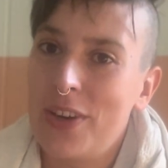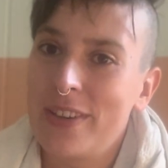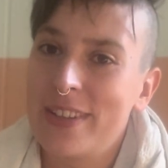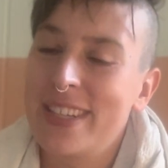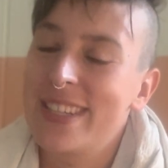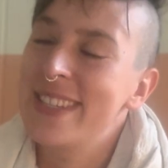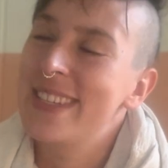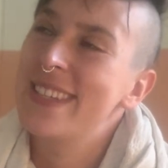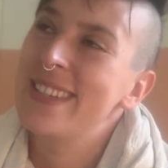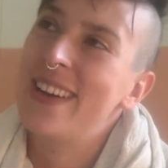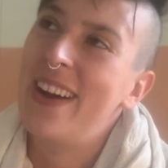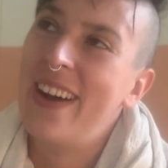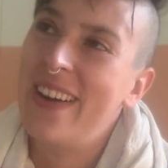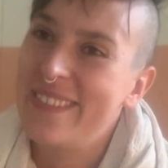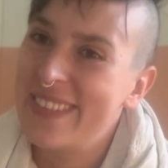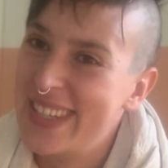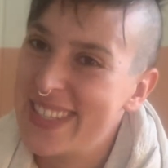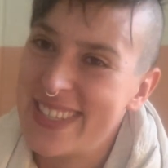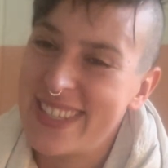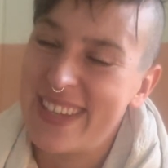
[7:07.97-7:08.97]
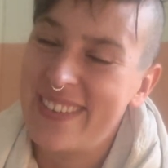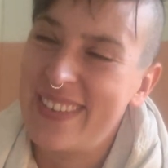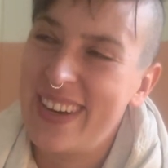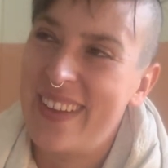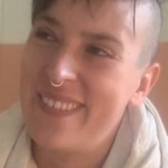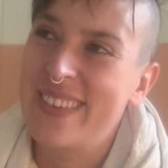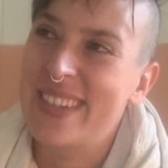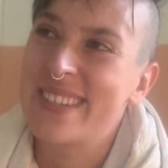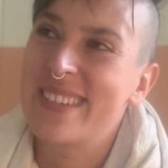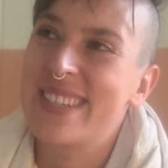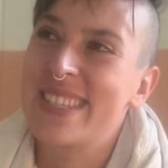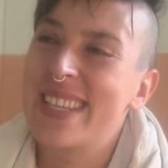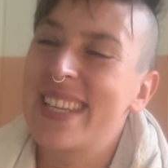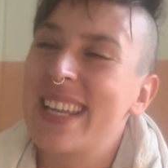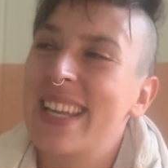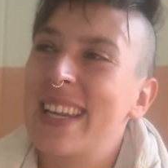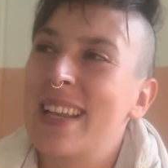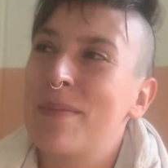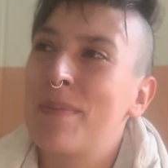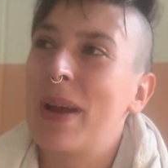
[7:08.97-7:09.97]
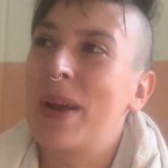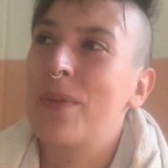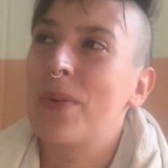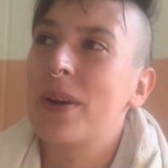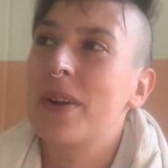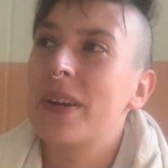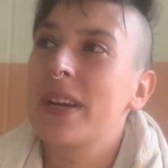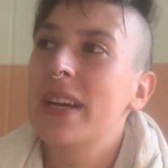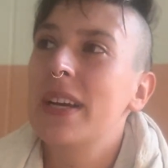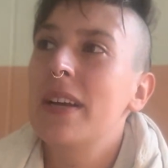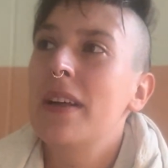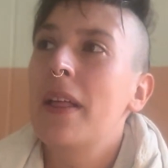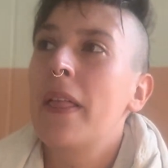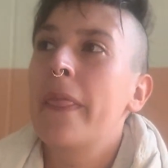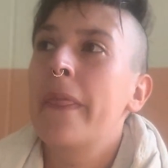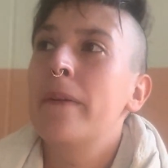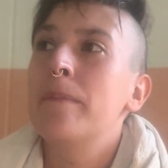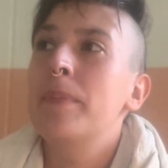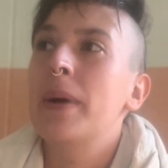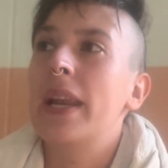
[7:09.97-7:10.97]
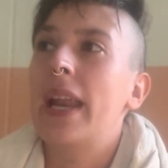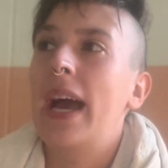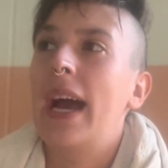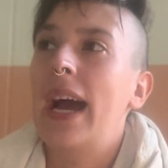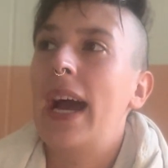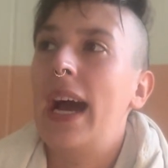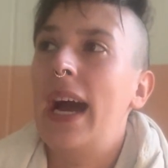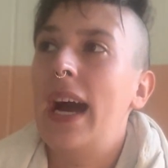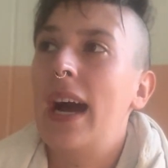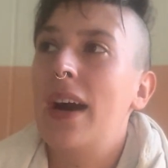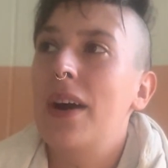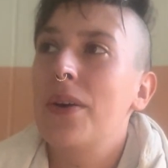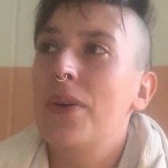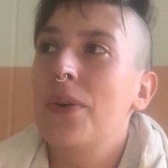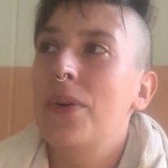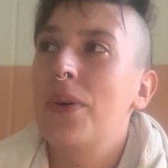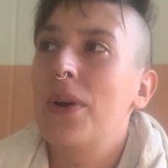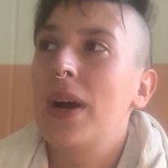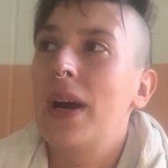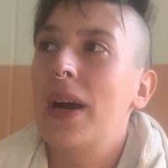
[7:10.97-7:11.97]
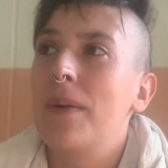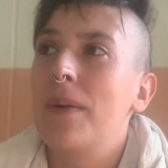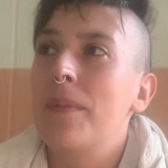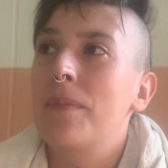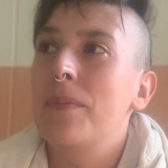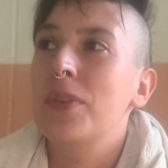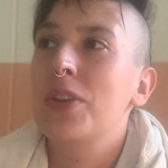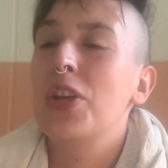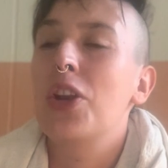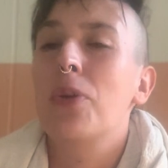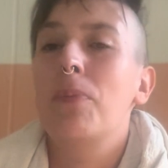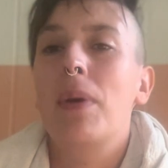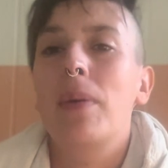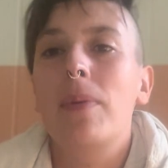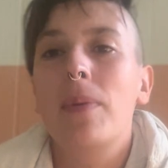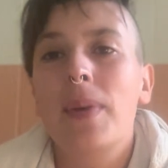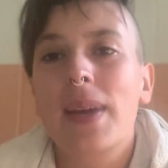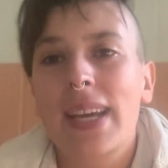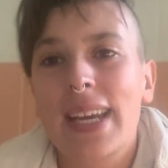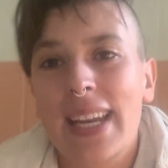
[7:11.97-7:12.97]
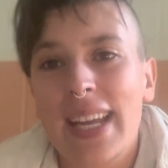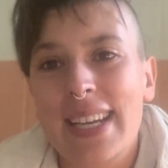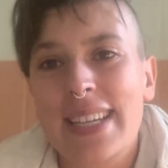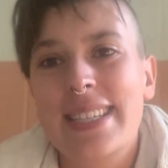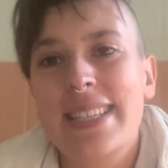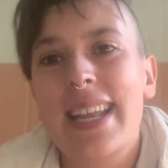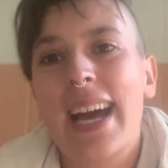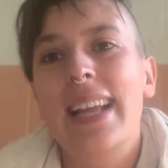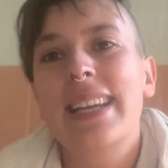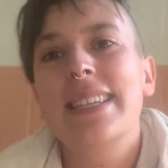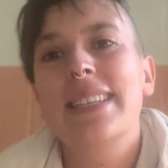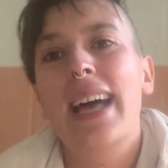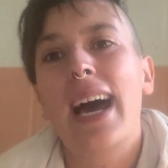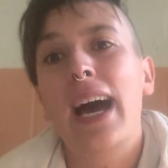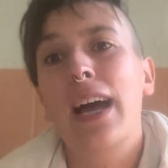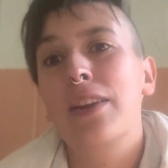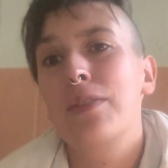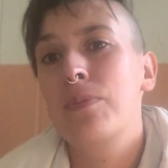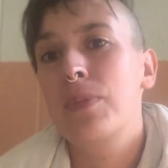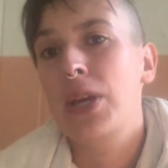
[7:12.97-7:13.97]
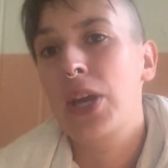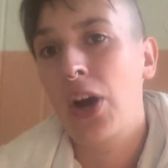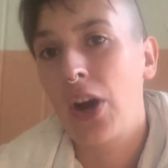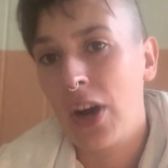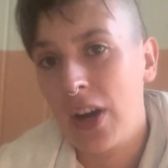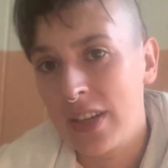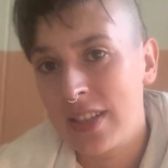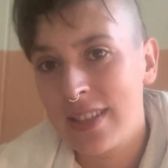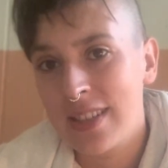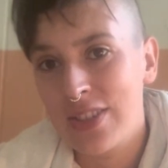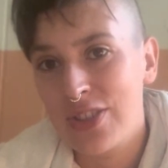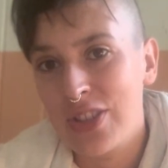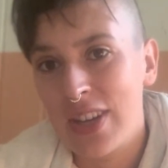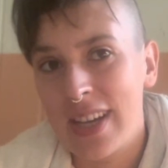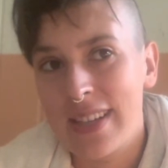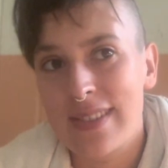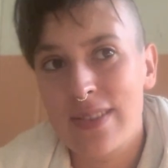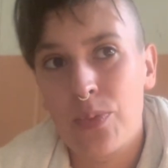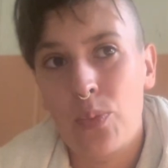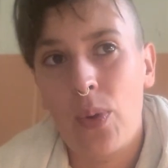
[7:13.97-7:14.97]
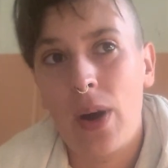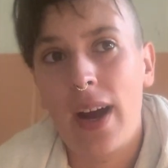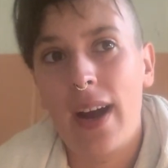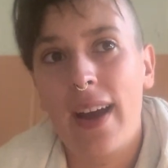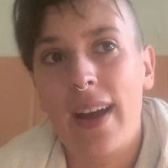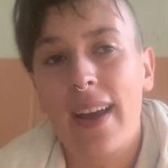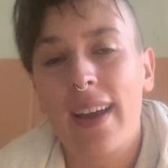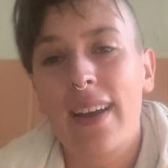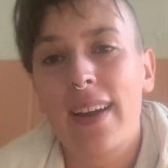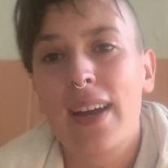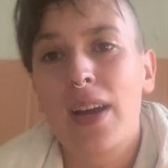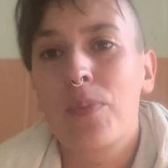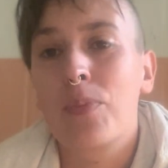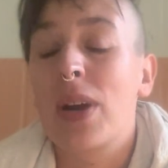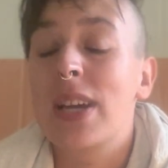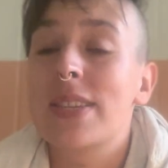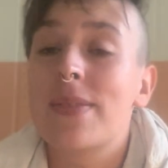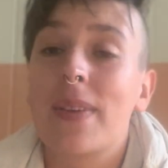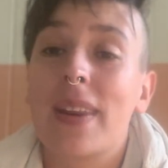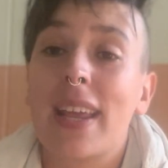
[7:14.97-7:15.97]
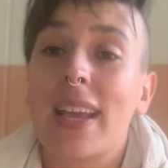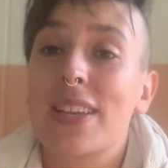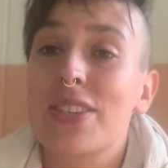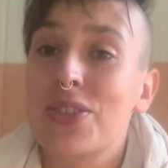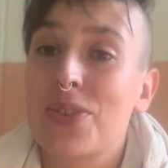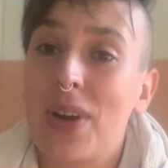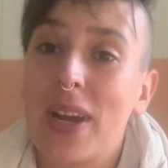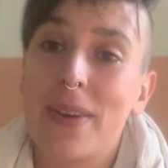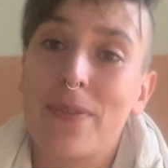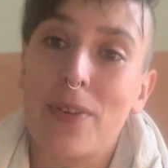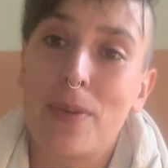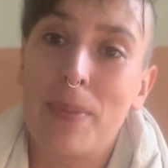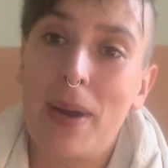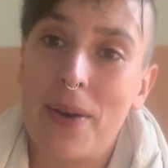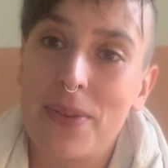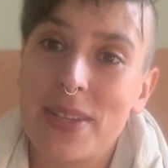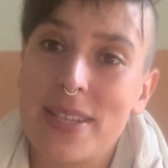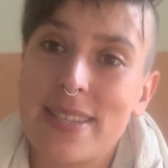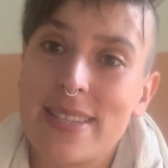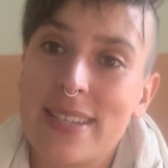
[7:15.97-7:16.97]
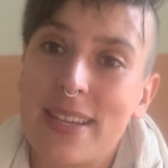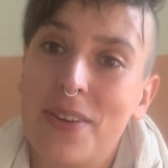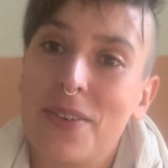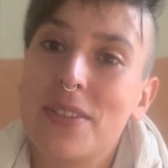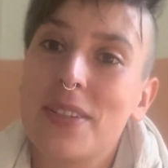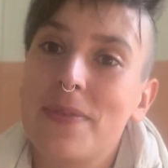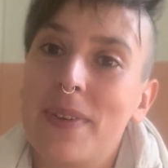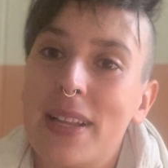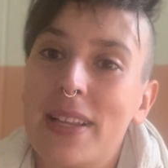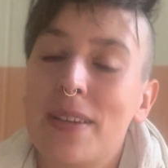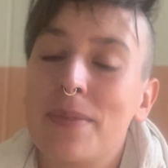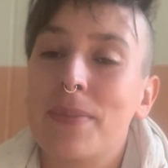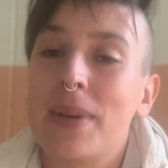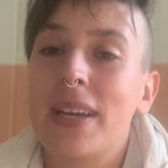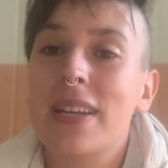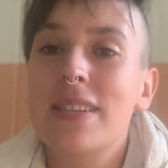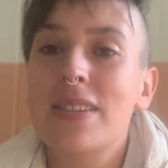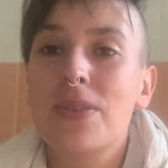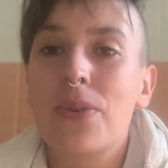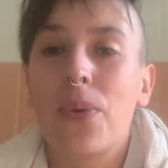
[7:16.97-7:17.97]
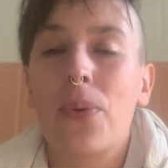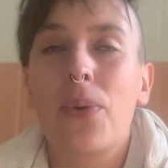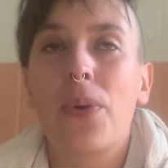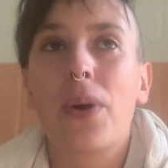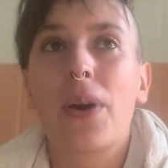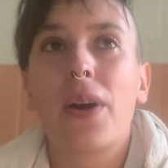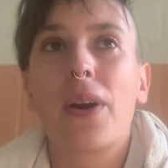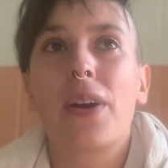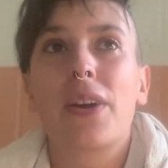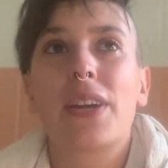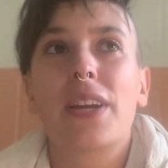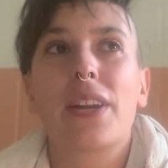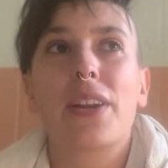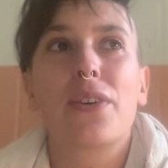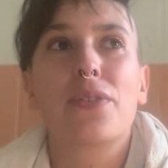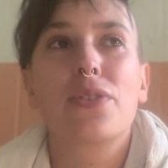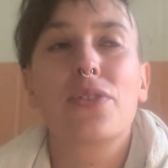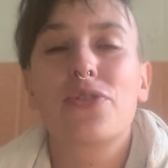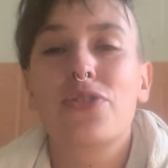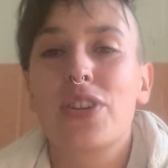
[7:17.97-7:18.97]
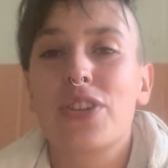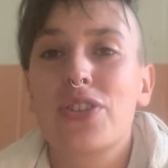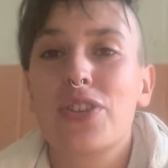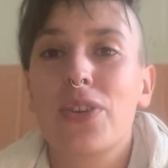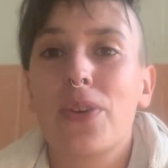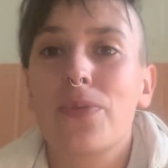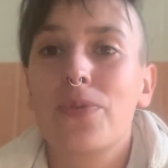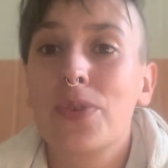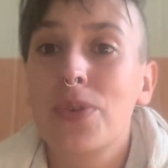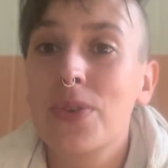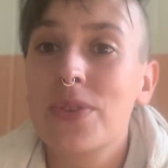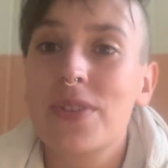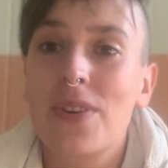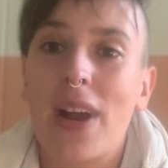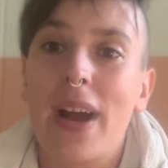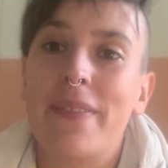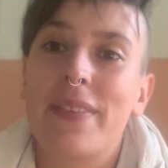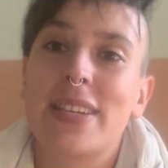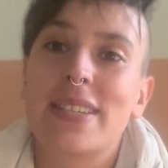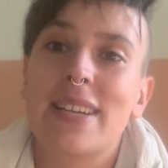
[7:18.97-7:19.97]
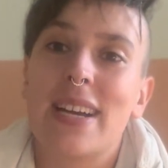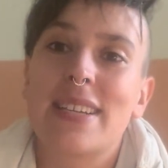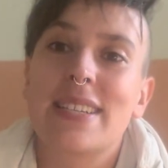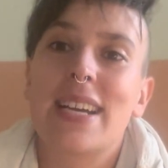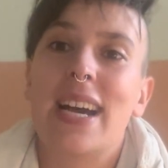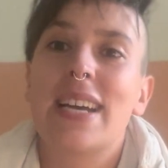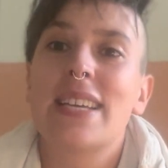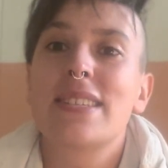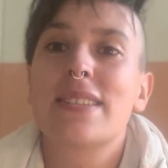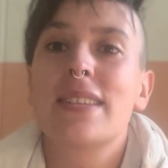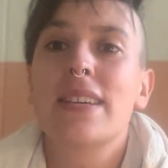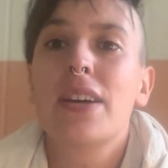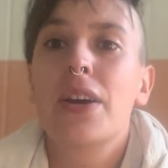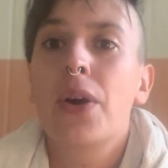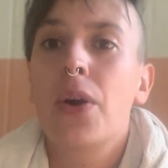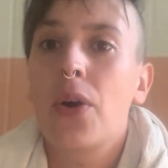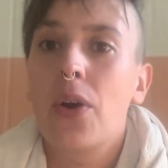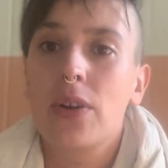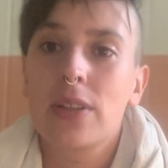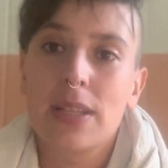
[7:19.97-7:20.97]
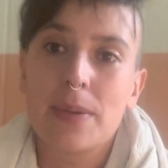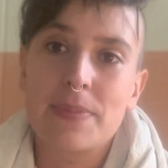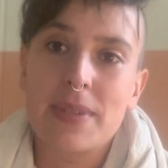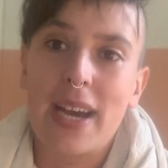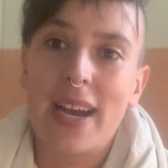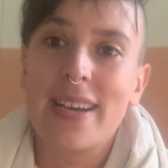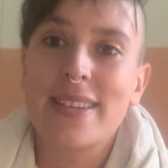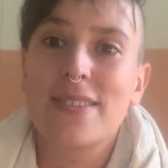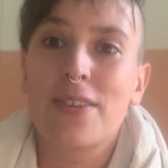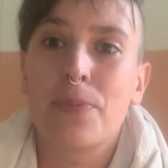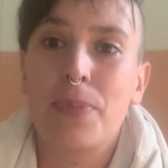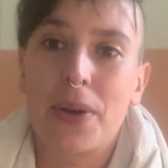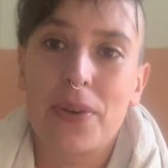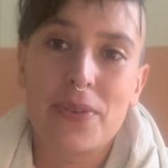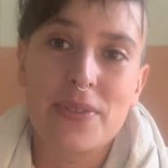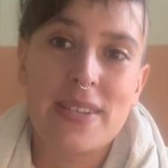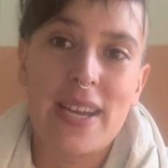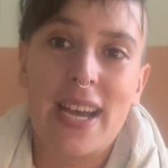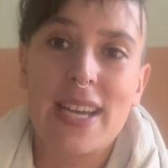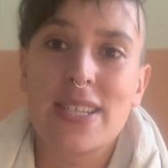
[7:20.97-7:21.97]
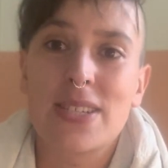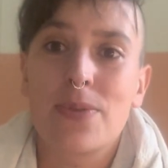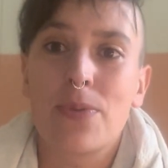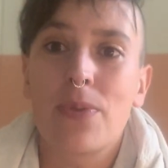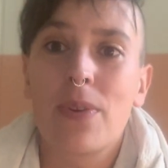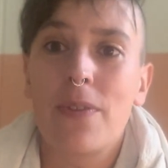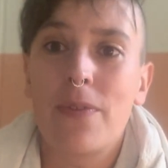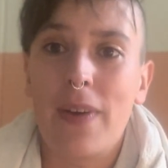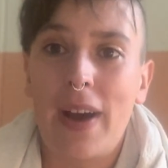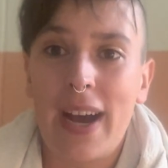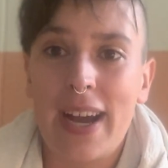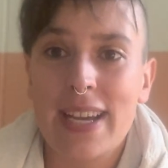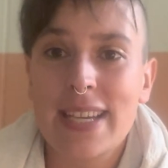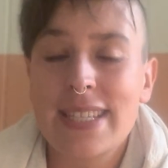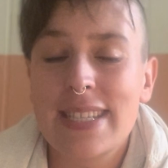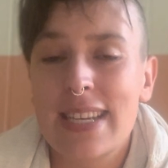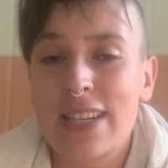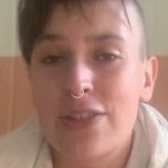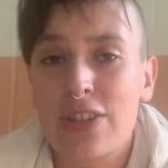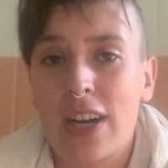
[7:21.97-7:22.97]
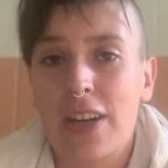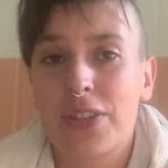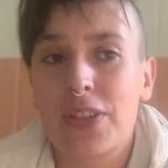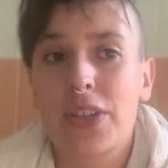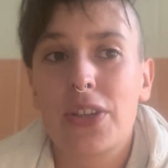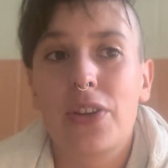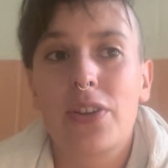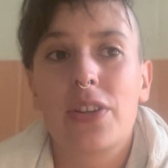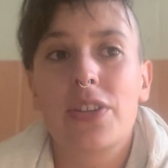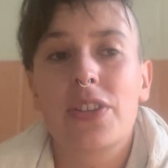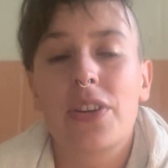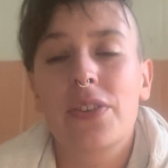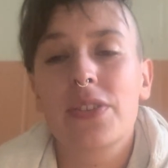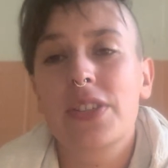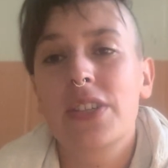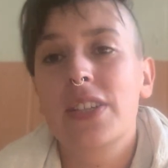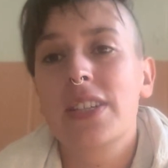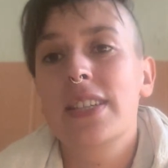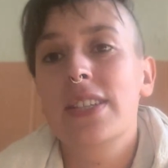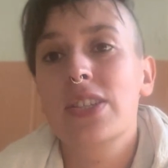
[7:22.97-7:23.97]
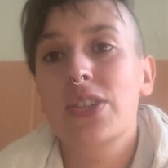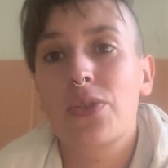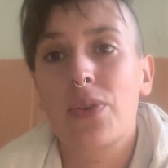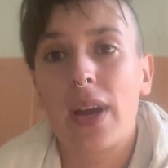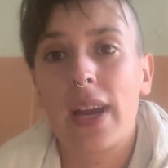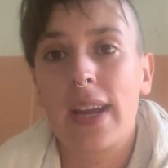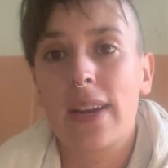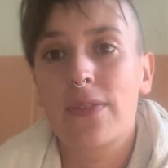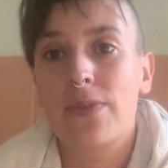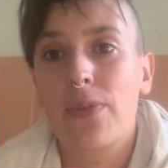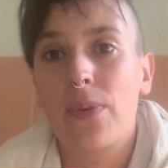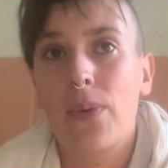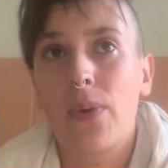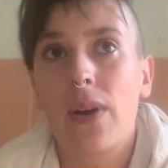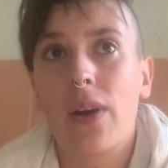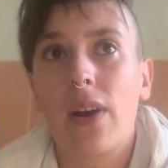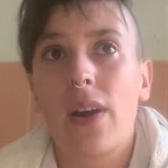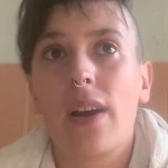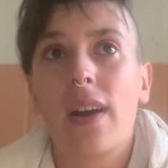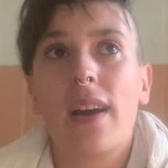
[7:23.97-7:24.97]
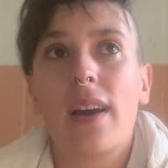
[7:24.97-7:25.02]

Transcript: This is obviously what I'm interested in my work, but how, maybe we can extend that beyond just why breastfeeding is great for mouth and skull development, or, nutritional foods or having tongue ties or lip ties or buccal ties revised in childhood or adulthood is great for,